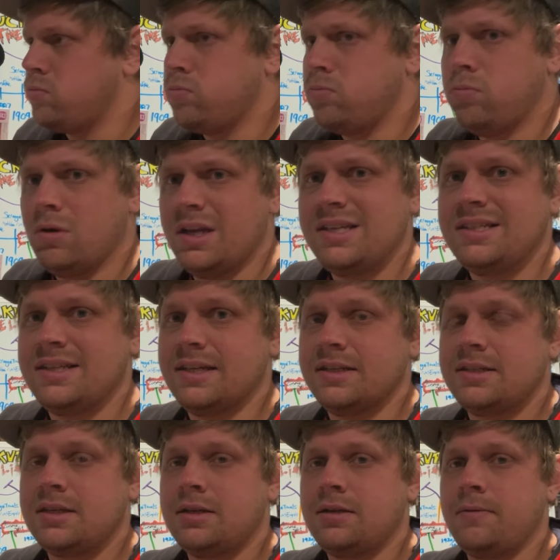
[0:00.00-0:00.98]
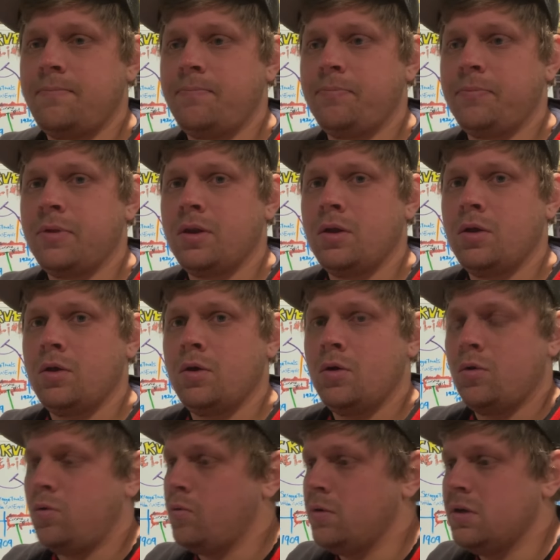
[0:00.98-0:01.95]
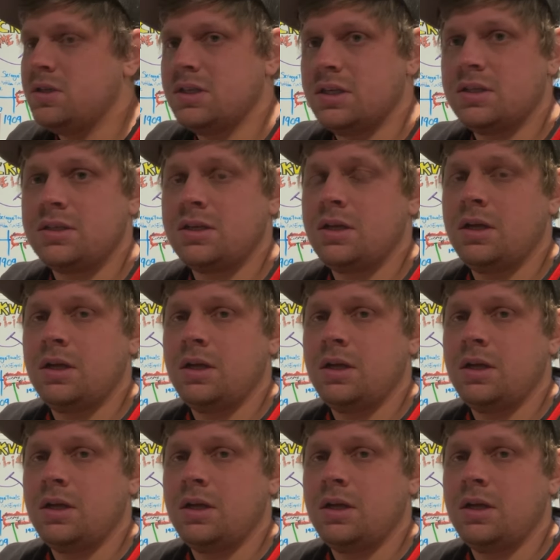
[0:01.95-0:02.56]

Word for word: What is this? Who is this?